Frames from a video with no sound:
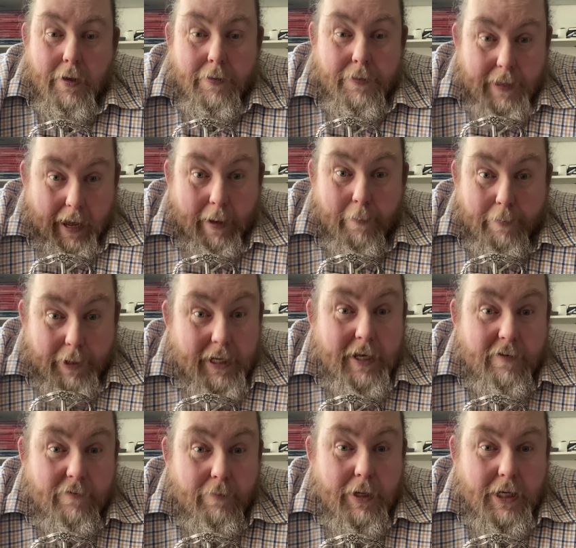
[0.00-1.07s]
that,
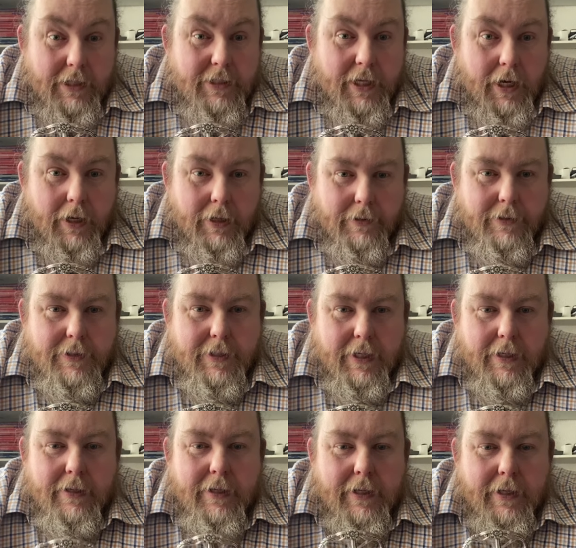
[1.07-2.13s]
believe me, is the
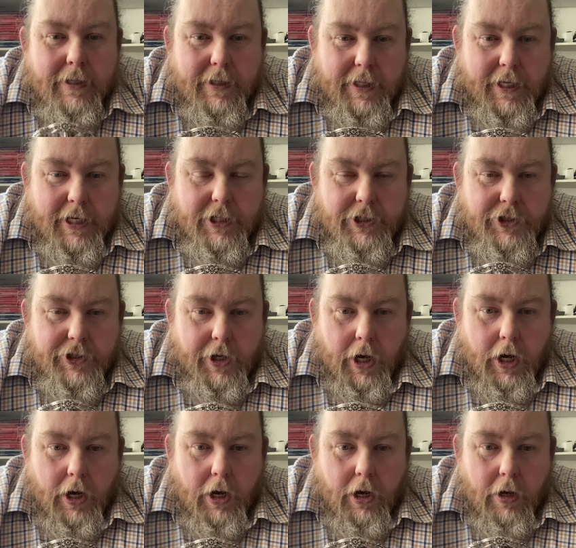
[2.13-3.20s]
answer. These
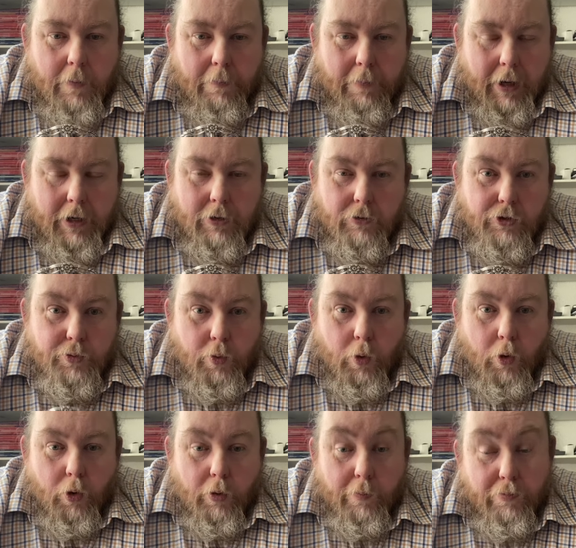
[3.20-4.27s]
are buckles
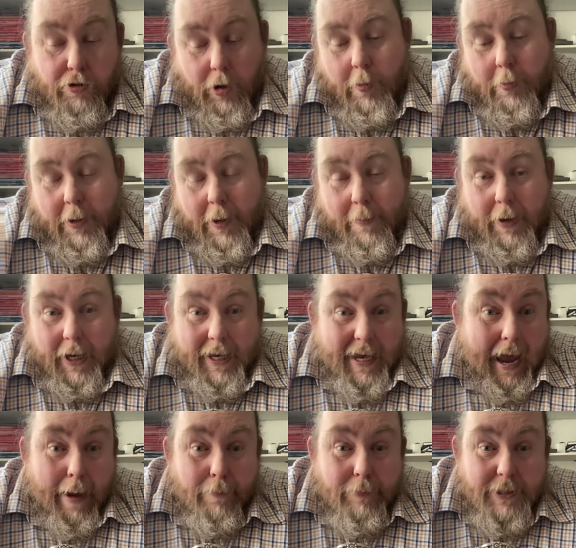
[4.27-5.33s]
worn probably by
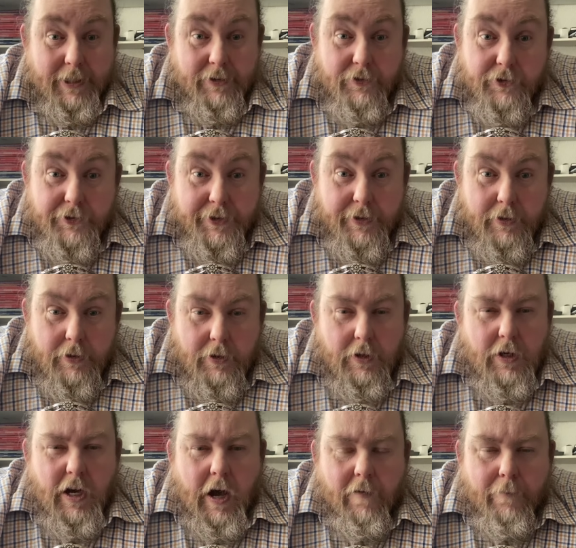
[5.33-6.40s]
captains
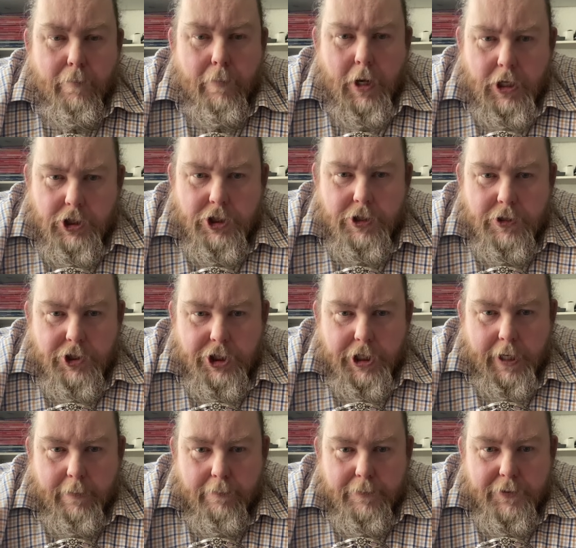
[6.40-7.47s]
of merchant
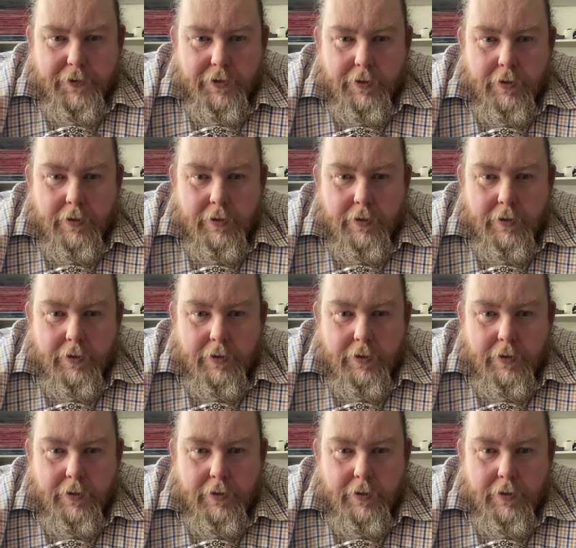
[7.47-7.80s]
ships